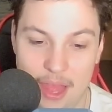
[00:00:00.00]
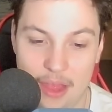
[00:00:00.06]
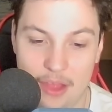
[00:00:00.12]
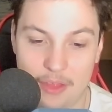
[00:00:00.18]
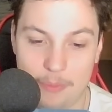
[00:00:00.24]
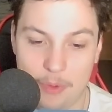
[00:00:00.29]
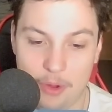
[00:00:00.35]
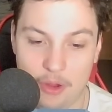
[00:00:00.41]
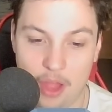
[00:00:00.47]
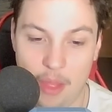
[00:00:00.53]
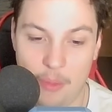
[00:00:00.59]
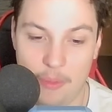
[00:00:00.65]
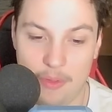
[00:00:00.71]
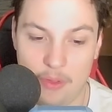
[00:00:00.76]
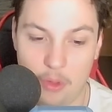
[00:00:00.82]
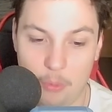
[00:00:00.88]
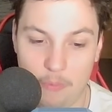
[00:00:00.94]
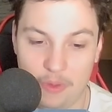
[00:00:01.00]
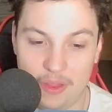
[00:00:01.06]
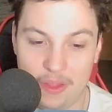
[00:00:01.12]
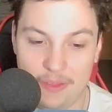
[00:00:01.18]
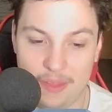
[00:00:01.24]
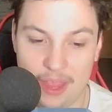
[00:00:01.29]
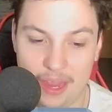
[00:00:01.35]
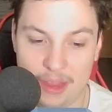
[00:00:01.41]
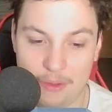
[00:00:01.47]
Spear Goblins hopefully to
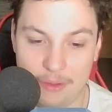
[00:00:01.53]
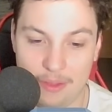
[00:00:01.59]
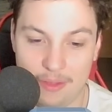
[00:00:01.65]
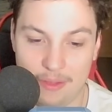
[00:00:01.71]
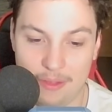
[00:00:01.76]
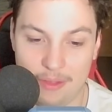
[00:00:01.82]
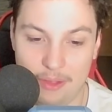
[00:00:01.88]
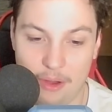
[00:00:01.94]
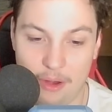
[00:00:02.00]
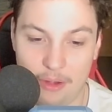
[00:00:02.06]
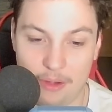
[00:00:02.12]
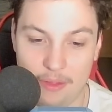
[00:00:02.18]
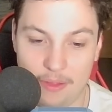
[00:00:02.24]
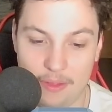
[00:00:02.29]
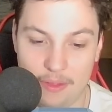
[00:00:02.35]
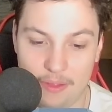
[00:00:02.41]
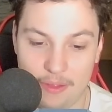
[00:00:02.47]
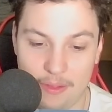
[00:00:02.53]
take out this darts.